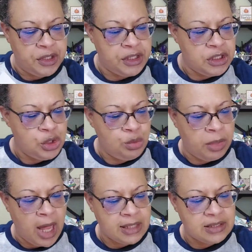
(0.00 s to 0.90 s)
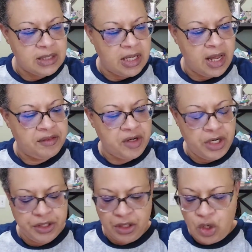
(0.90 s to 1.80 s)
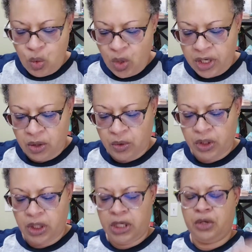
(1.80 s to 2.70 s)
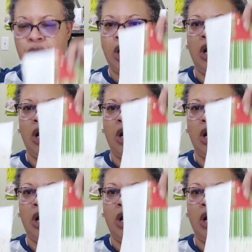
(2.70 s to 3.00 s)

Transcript: put the two blocks together in the quilt, it'll